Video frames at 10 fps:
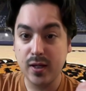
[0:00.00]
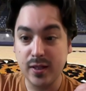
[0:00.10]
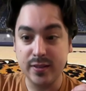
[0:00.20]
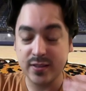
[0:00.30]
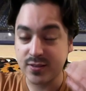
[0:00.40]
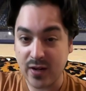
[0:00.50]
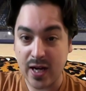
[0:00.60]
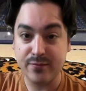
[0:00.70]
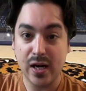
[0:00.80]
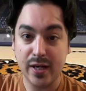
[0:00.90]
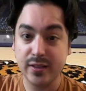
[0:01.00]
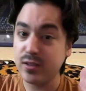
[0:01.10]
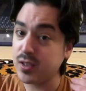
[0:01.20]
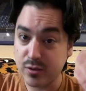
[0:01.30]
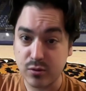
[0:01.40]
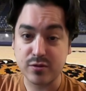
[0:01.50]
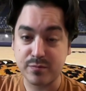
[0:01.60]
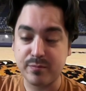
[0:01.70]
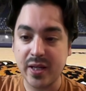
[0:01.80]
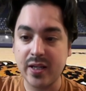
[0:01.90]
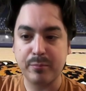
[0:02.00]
He is 5'9", and there's been